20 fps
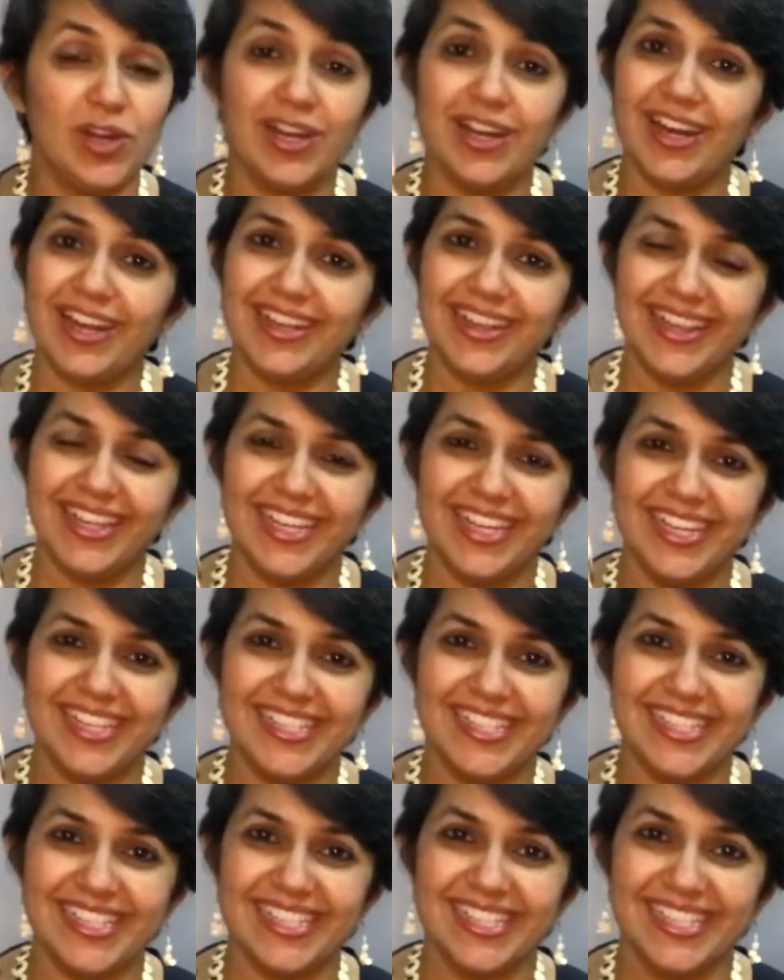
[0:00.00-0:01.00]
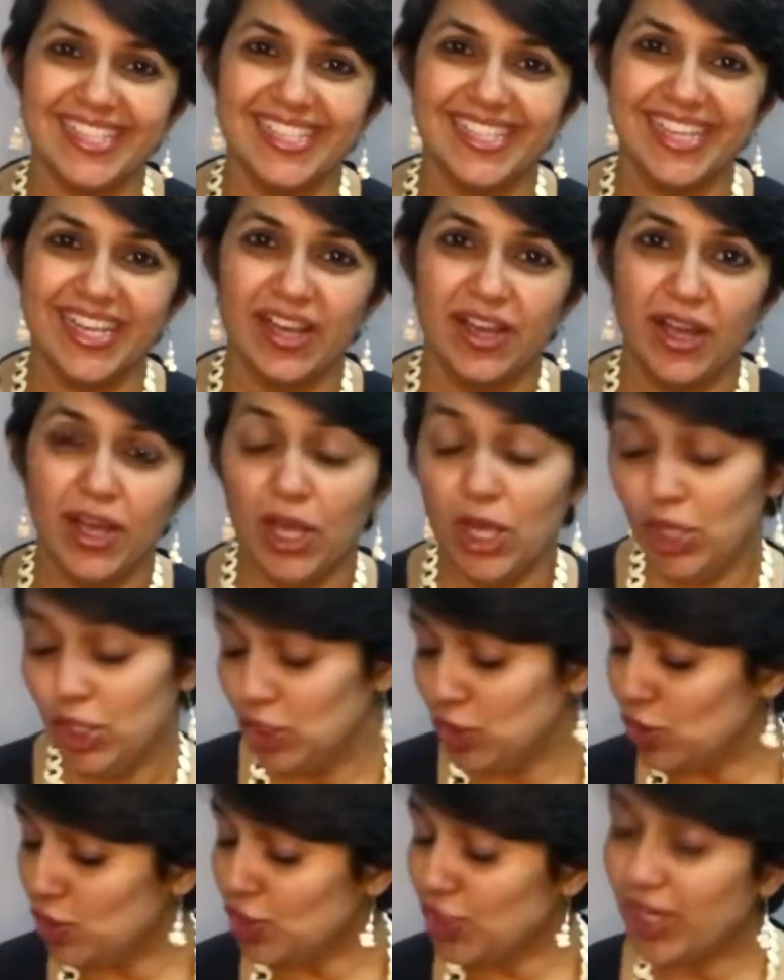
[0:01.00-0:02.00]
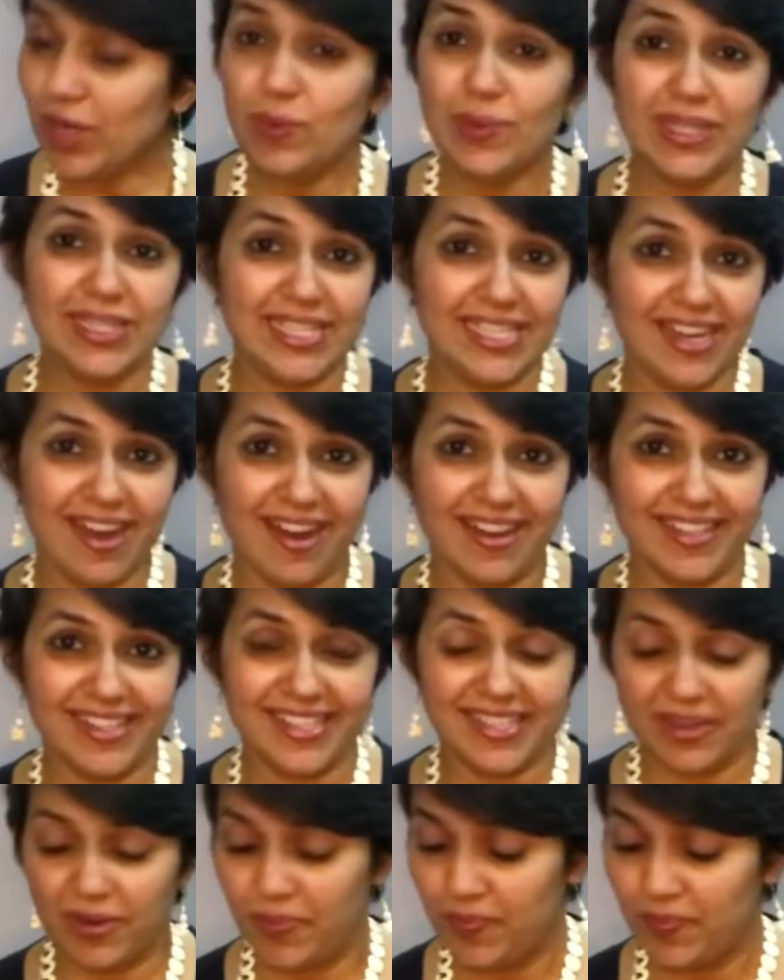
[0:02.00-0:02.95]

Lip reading: cut things. So shall we start?